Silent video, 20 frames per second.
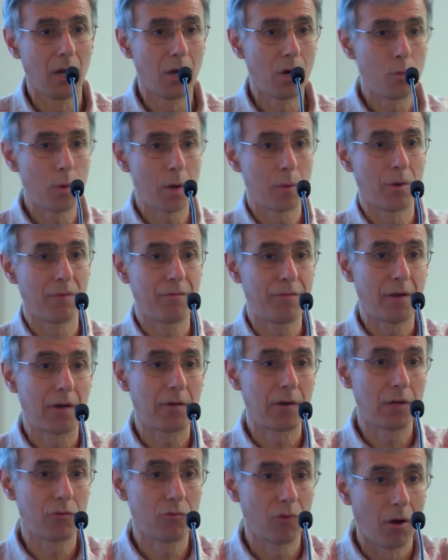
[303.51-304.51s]
we were
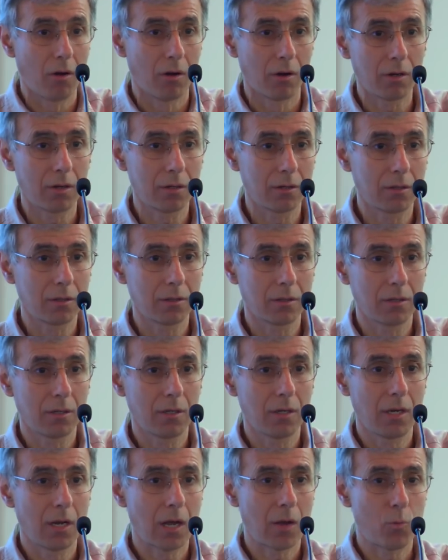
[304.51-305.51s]
very wrong
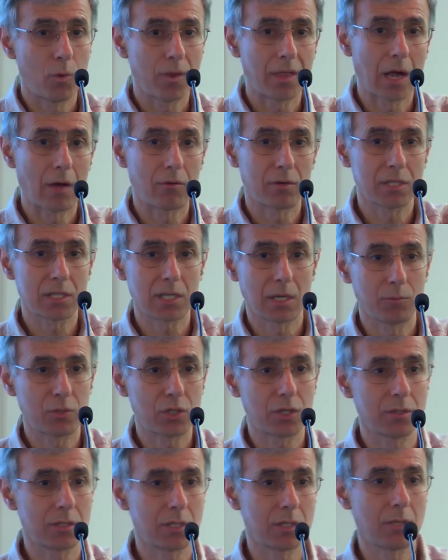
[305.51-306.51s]
with our
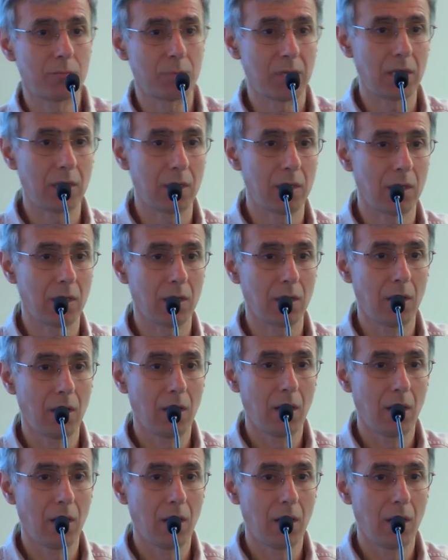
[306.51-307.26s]
assumptions at the beginning,